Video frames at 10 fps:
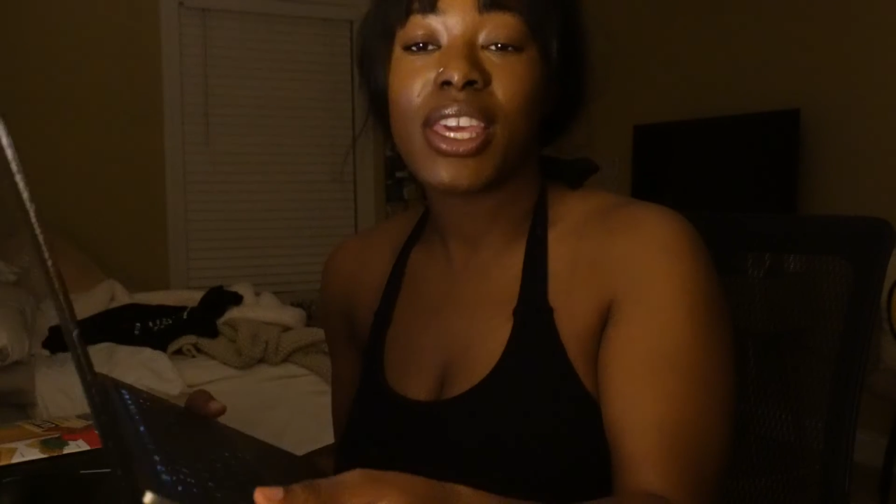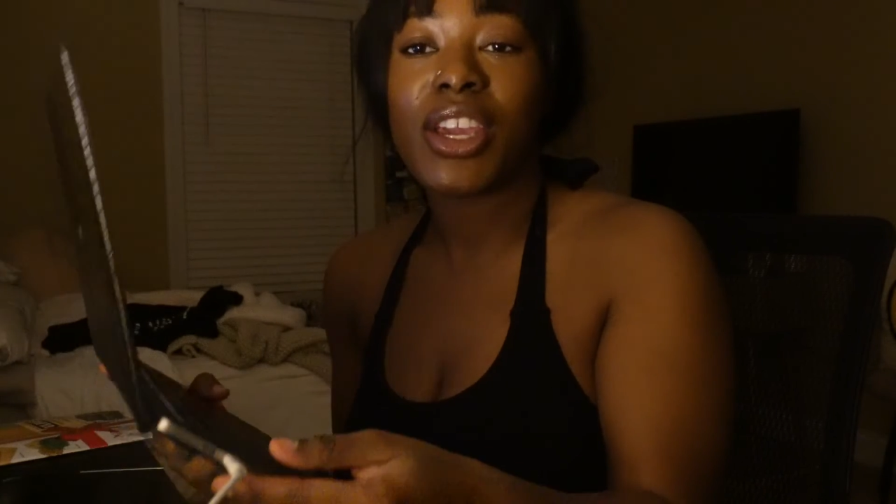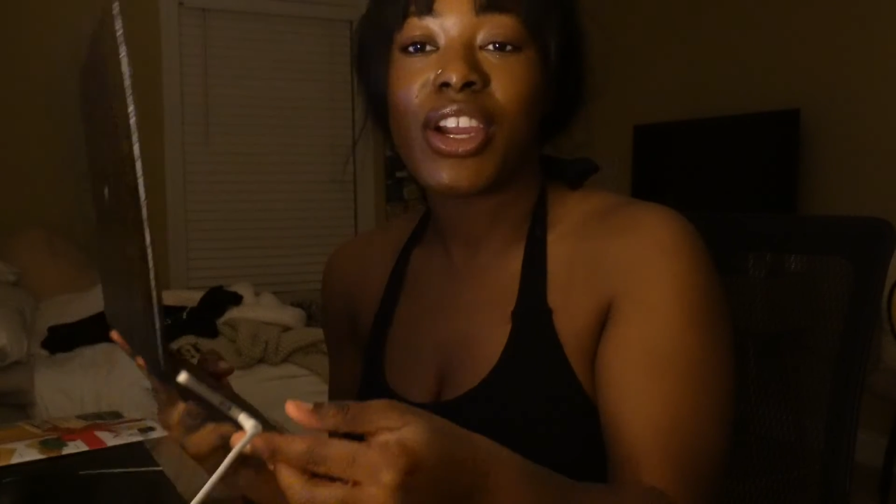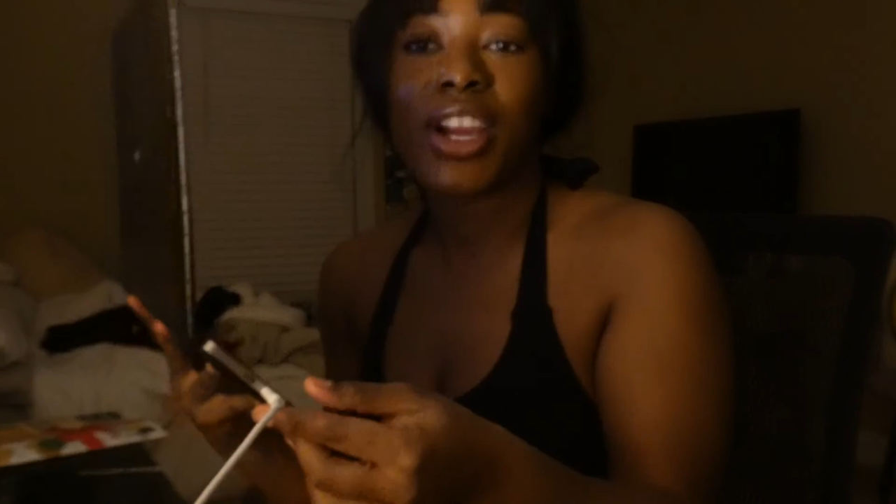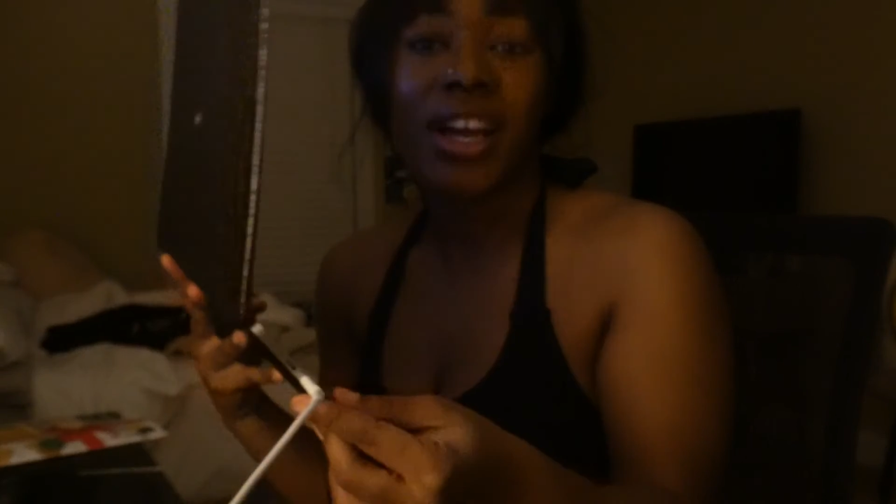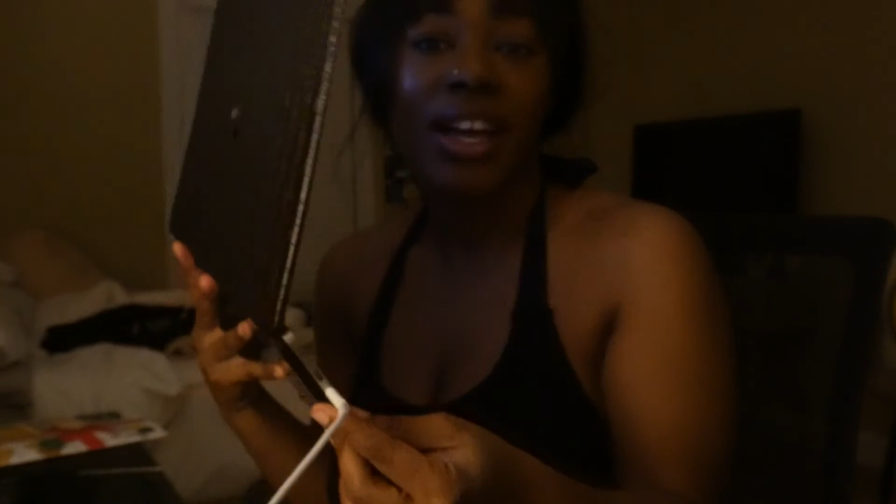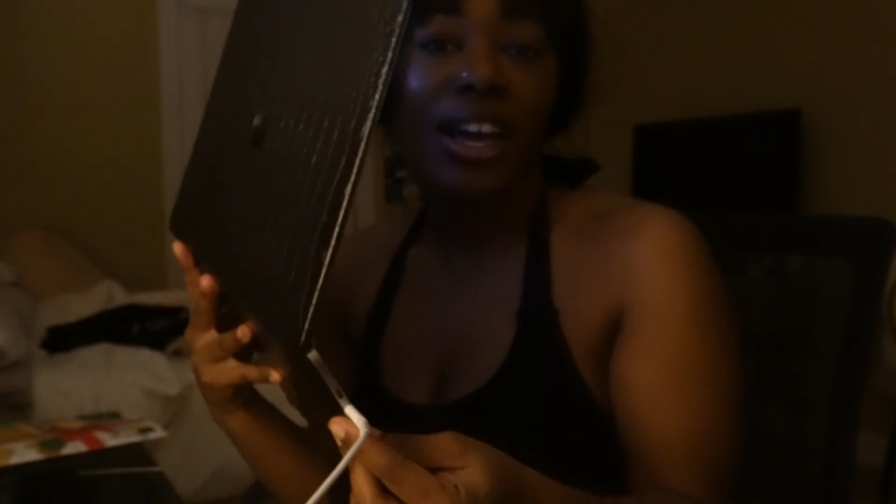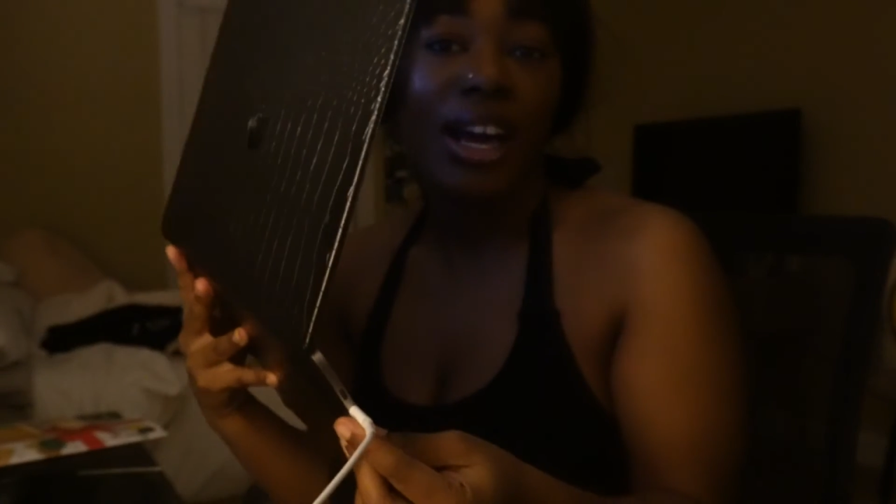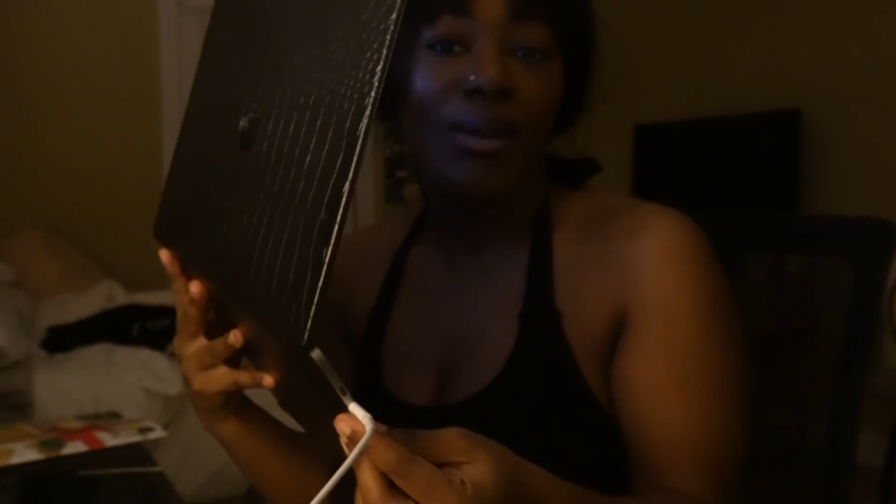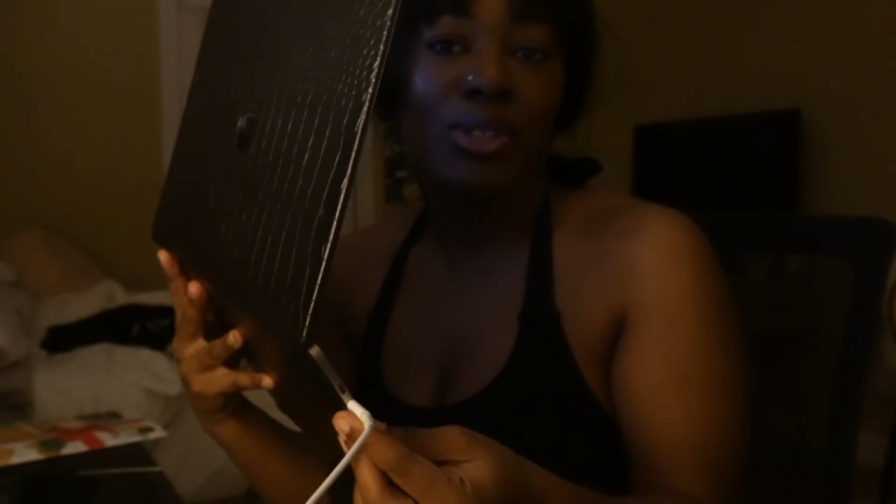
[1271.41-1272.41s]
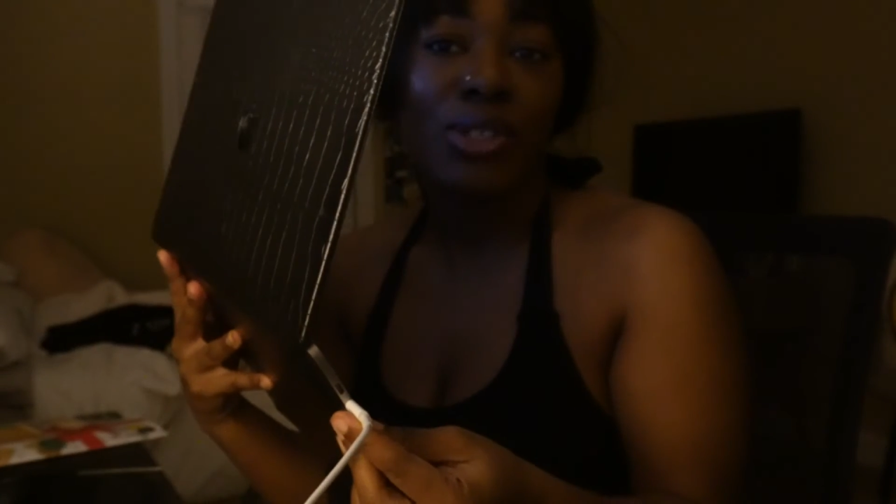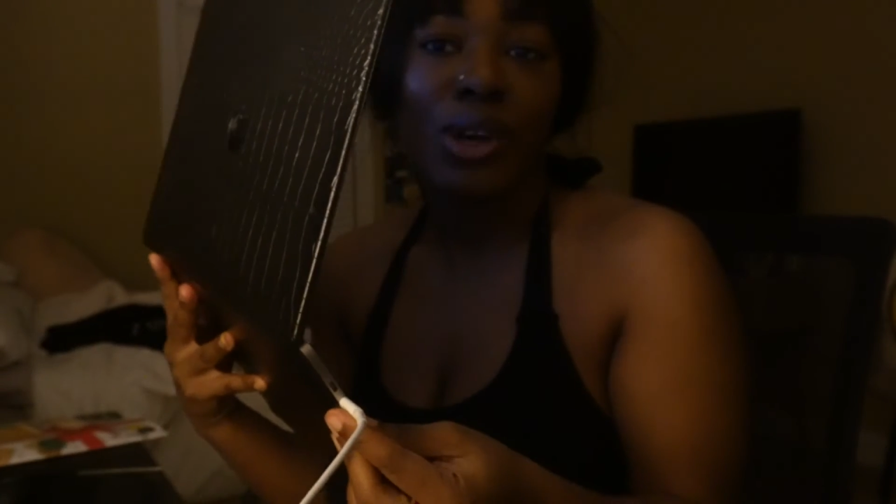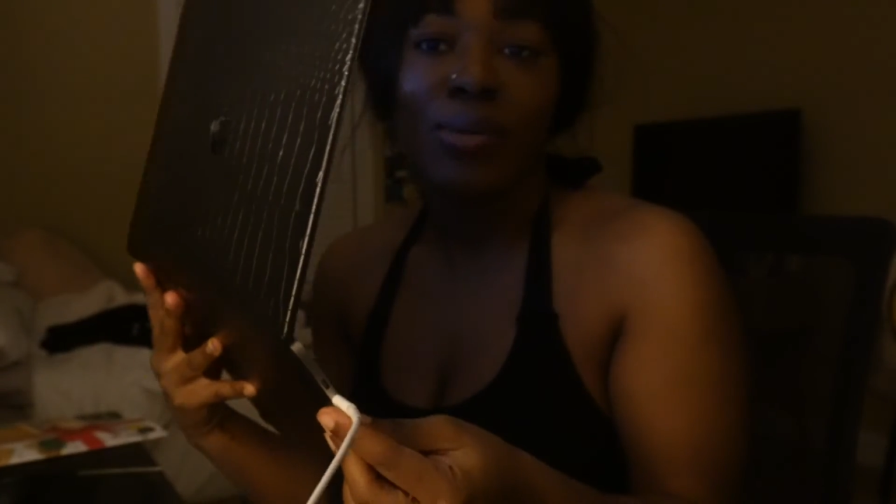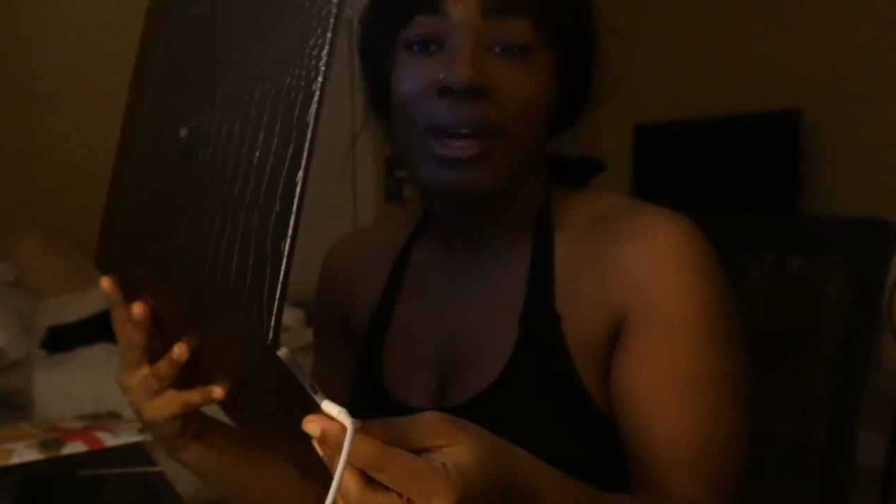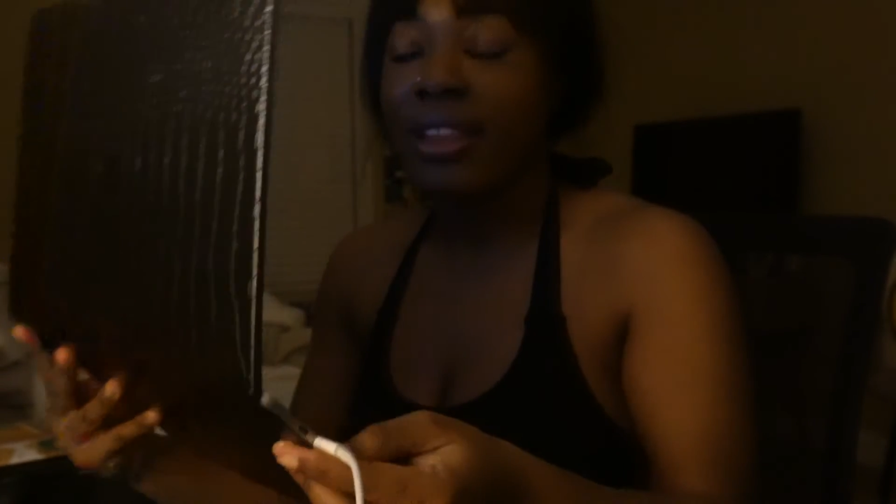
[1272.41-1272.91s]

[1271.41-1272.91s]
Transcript: here. I'm just on my